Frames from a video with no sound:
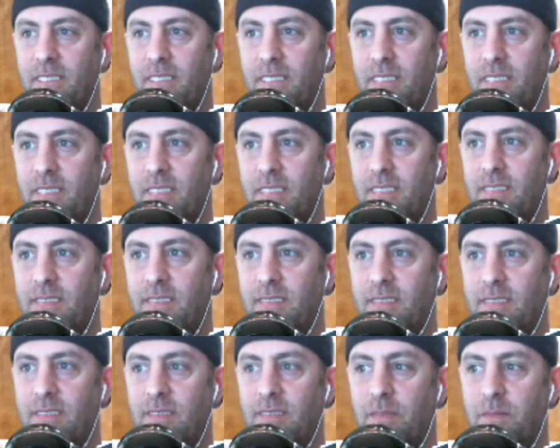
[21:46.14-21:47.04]

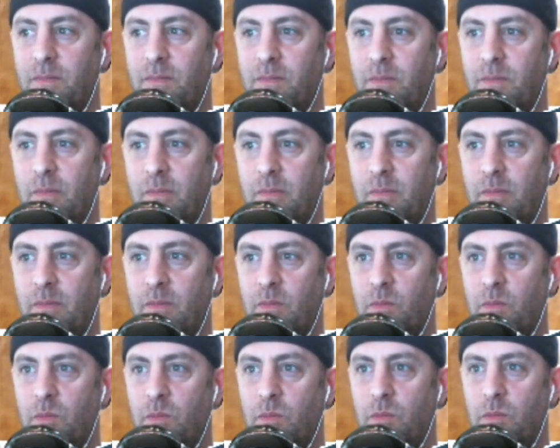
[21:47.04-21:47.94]

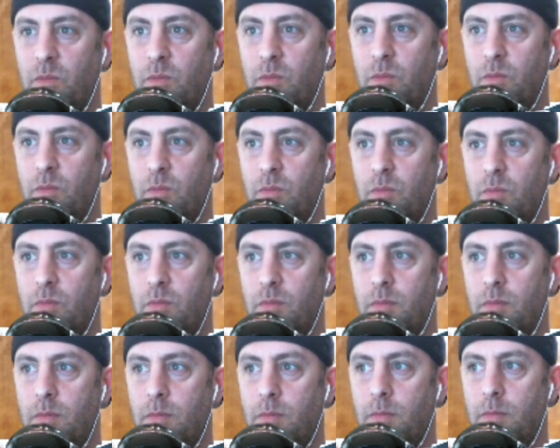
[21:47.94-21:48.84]

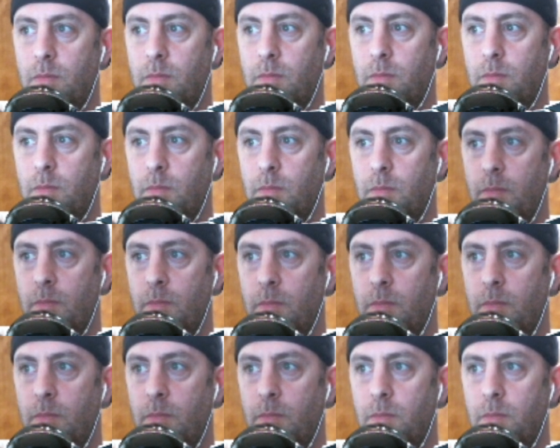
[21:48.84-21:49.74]

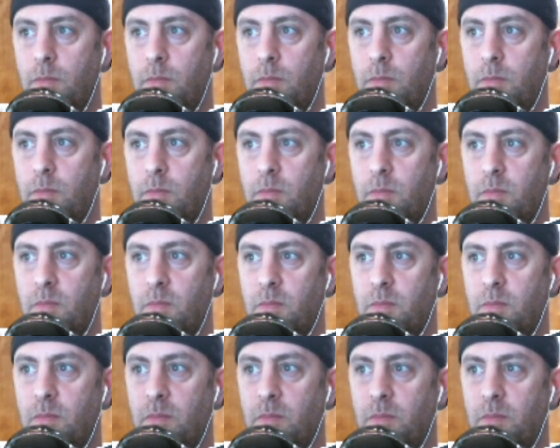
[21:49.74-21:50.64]

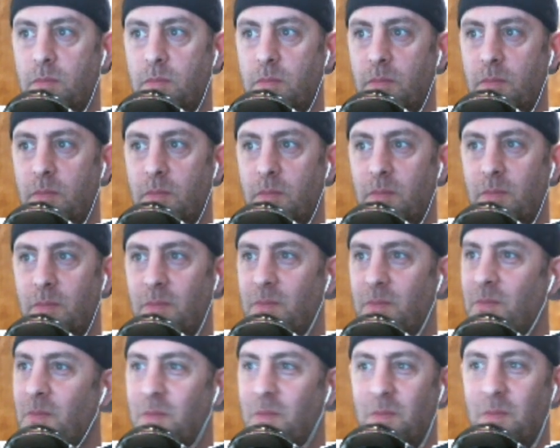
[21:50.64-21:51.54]

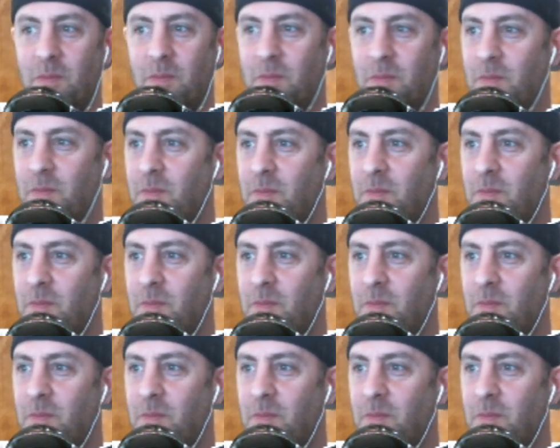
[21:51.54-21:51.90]
(not speaking)